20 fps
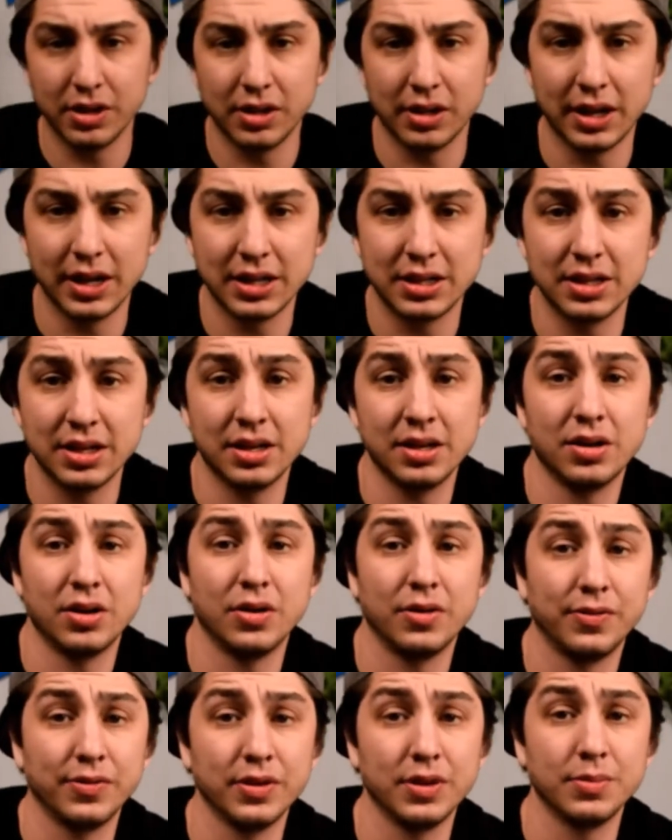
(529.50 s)
you liked it.
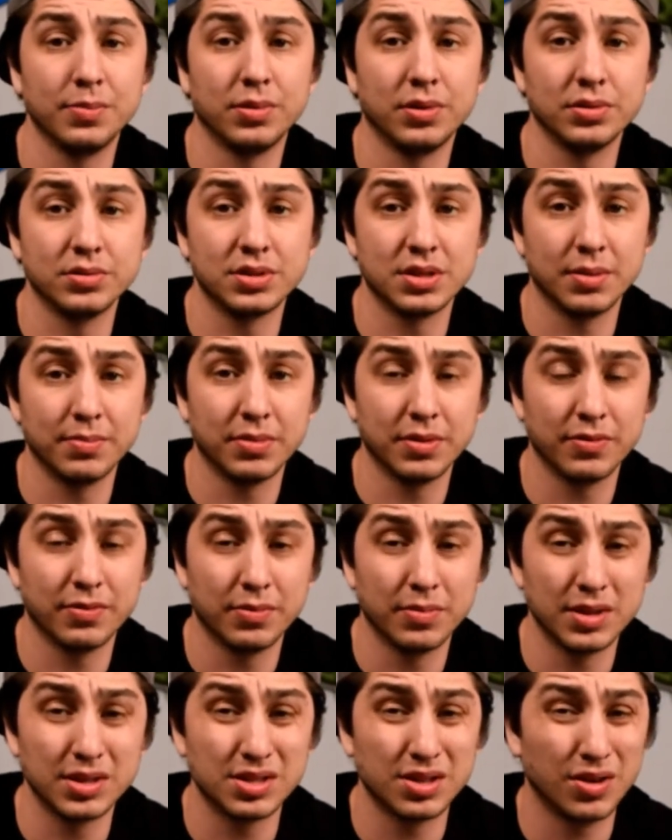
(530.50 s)
Hopefully you pulled something
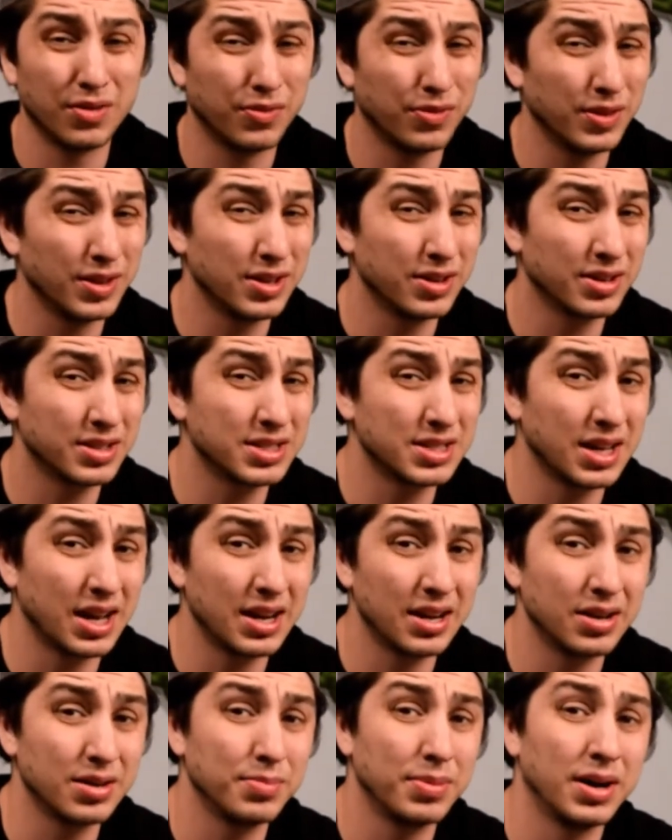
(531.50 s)
from this. Hopefully you're
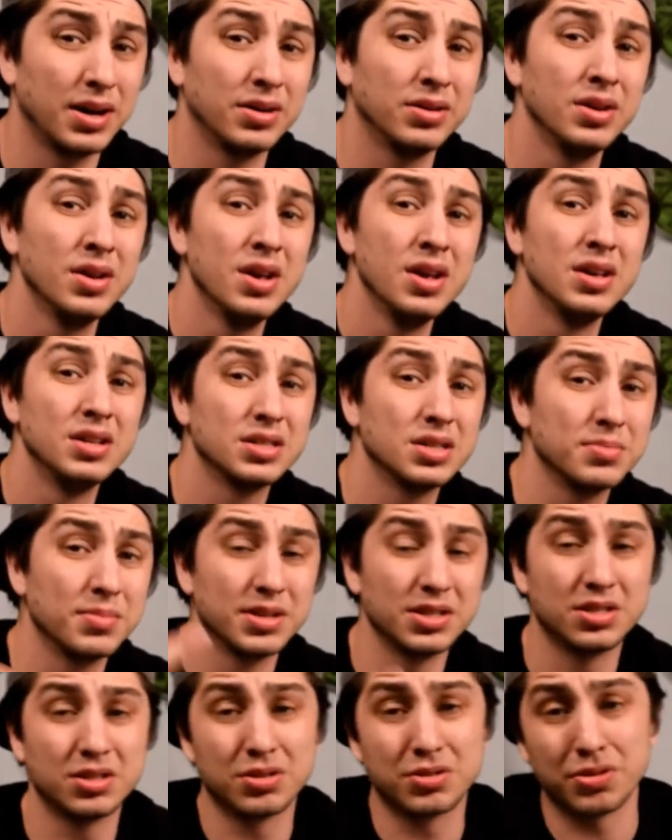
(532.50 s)
excited about some of
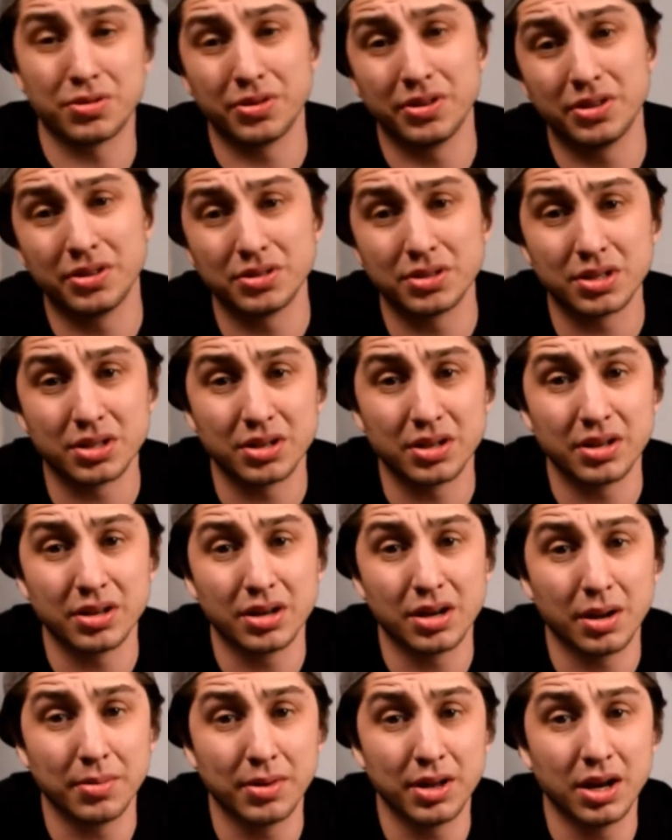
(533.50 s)
my tutorials that are
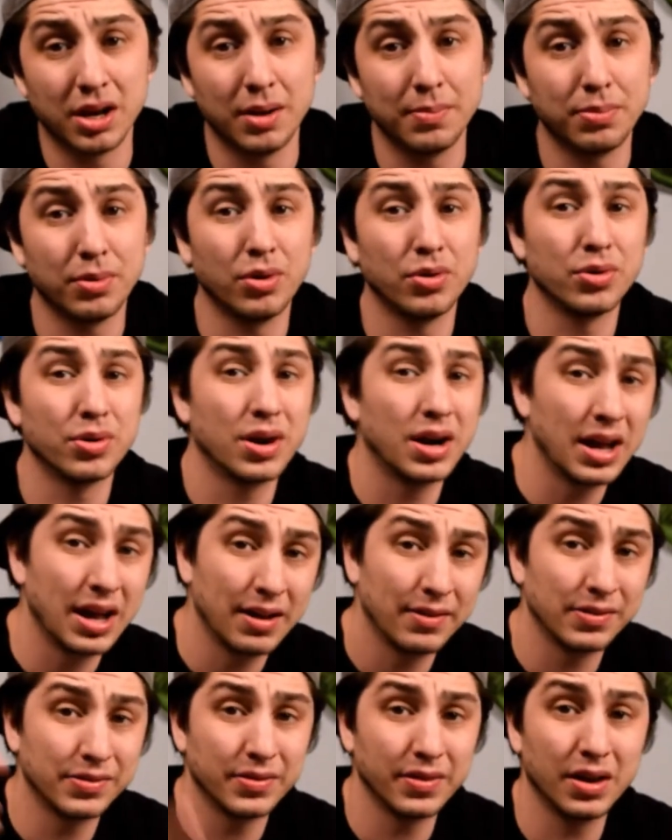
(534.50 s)
coming up, or I
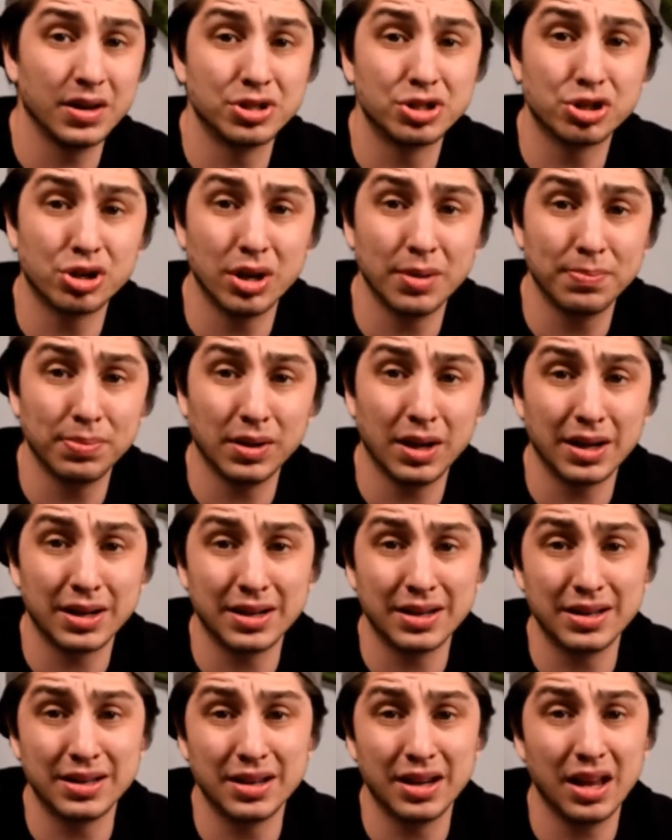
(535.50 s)
have a trip like
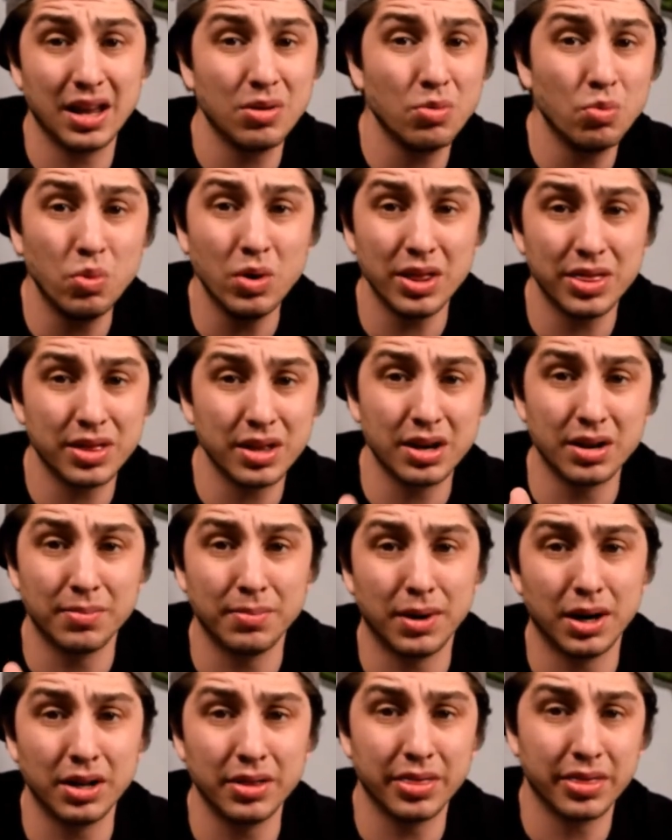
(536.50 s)
within a
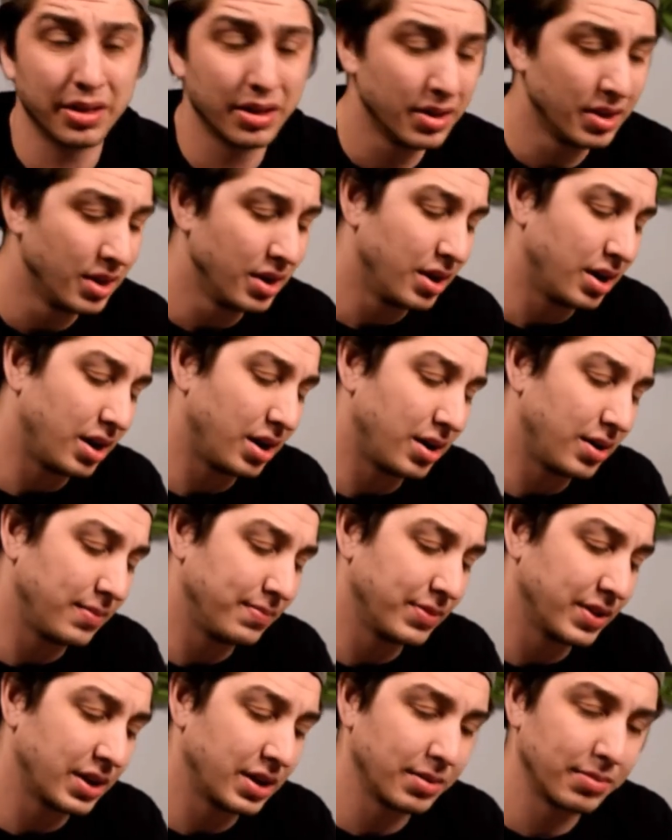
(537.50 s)
month
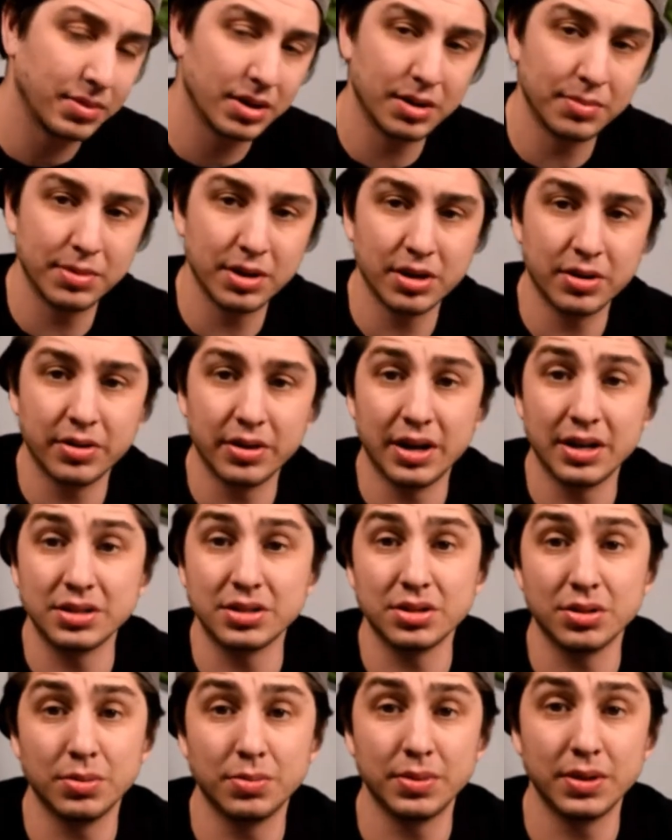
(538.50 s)
that I'm going to be going on,
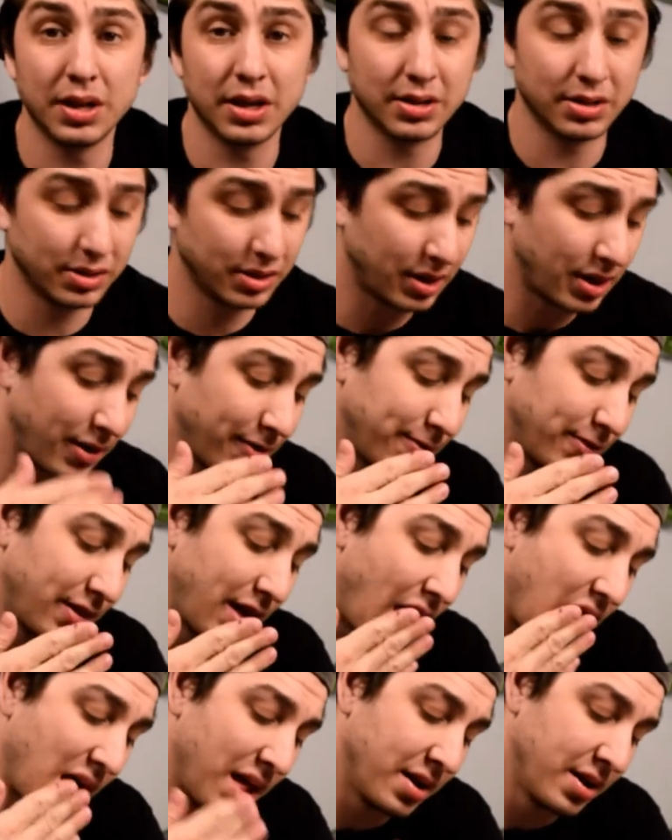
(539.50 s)
so be on the lookout for
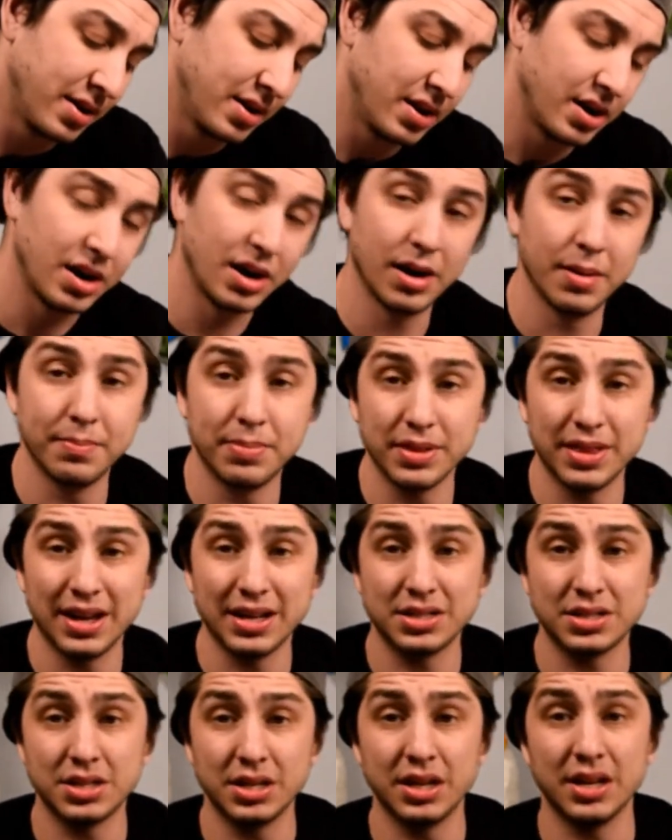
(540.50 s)
that. But
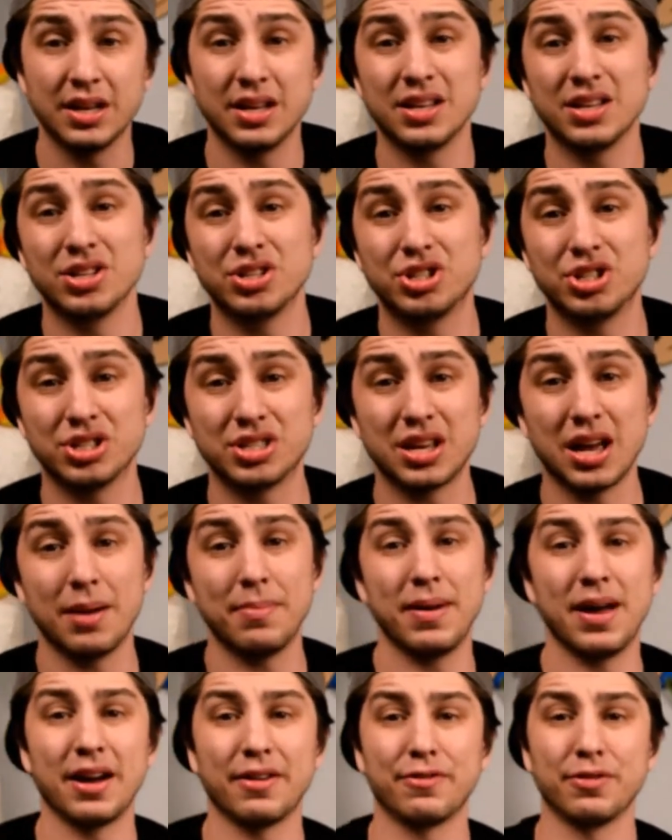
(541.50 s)
that's it. Just got
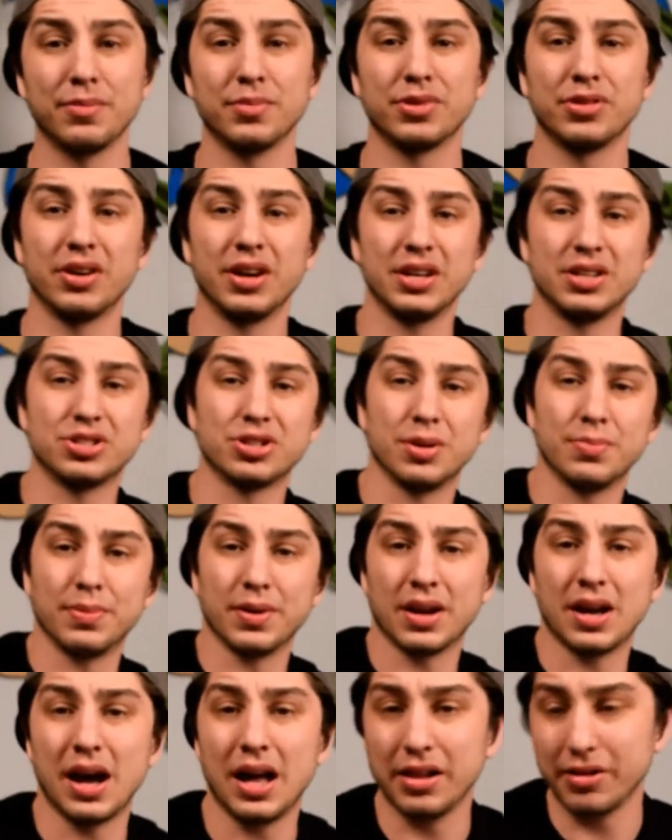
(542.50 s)
back from a great trip
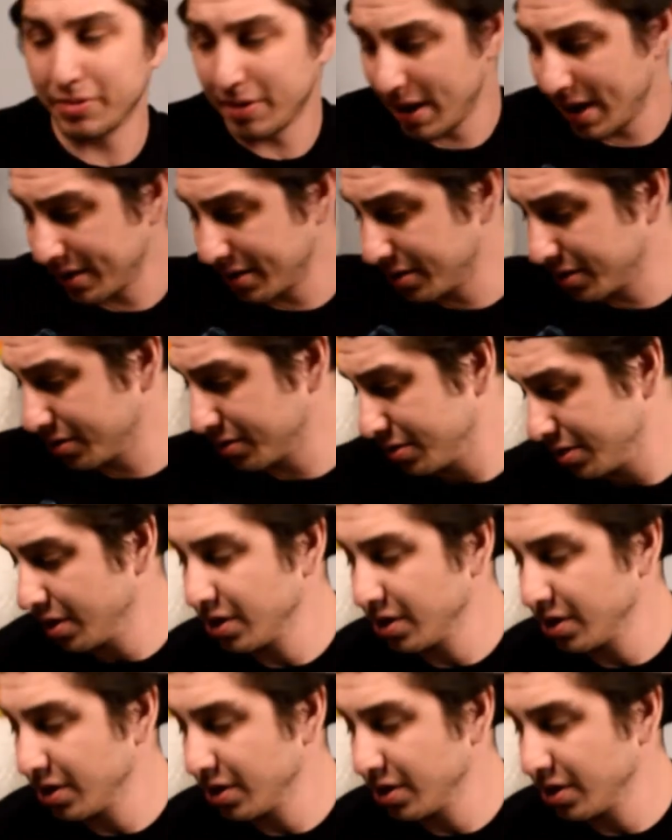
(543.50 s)
in Colorado.